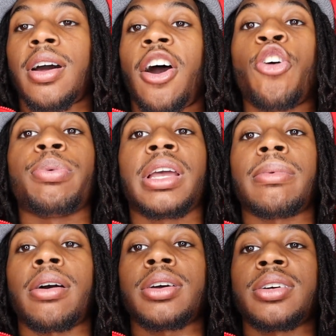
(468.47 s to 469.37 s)
I hope it came
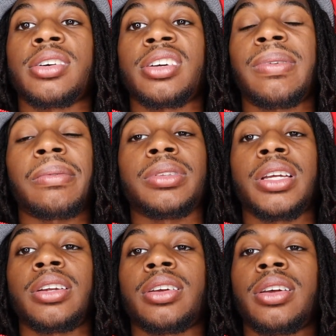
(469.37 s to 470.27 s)
out good. It probably
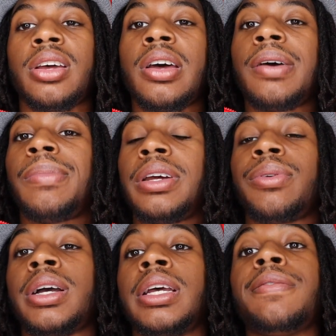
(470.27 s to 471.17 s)
didn't. But
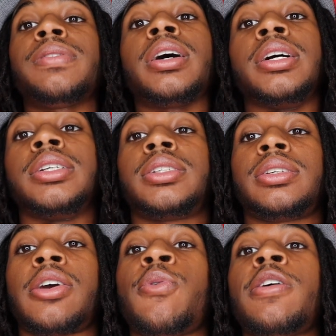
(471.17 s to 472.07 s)
anyway, it floods.
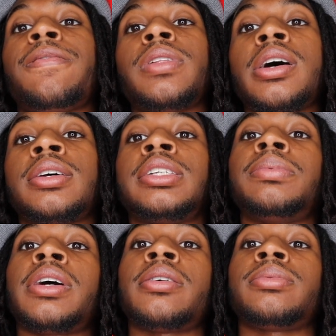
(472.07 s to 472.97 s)
And when it floods, it
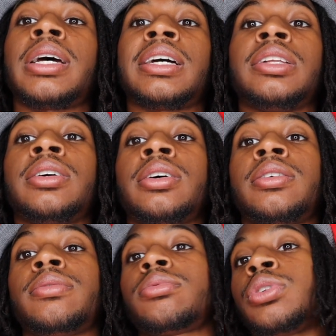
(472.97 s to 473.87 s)
becomes like a
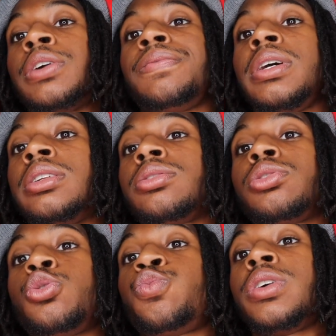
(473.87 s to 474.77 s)
little 3 feet,
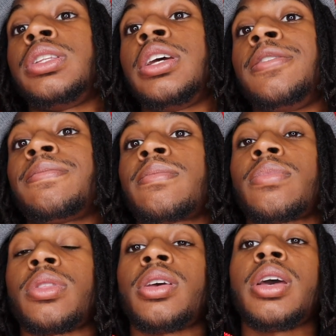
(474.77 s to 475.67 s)
2 feet deep.
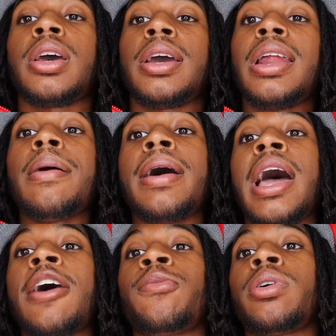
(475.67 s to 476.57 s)
And I'm going to
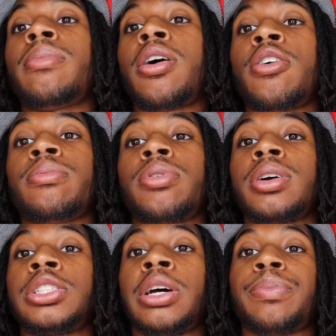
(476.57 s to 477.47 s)
have one of my
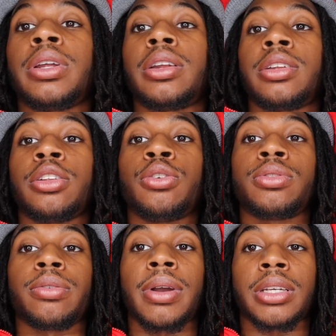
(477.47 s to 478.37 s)
homeboys jump in it, the
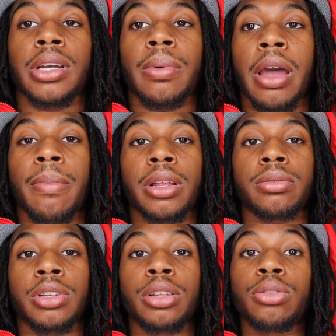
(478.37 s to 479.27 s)
loser, basically. I'm going to
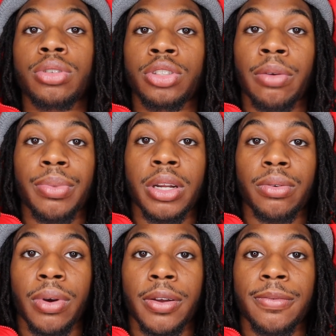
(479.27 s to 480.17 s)
have the loser jump in it,
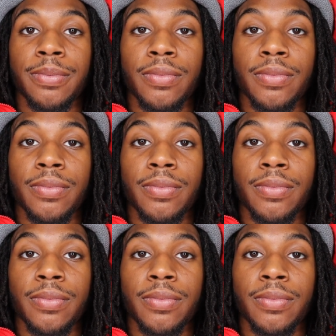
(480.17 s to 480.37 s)
right?